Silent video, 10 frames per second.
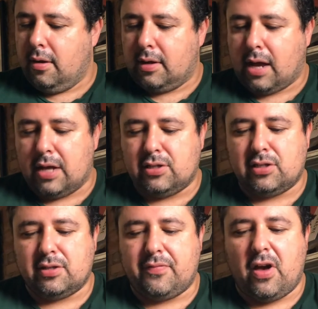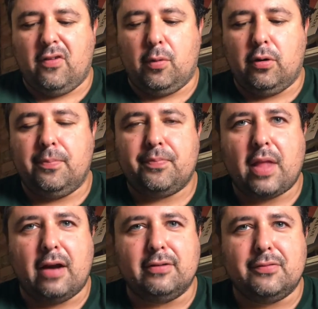guys, this is available
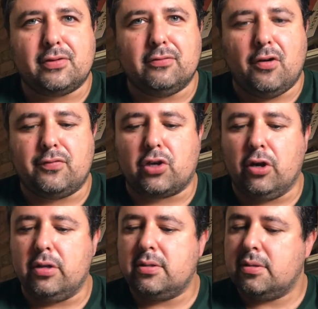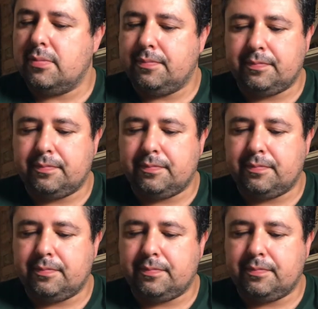at Leaves and Loaves Goods.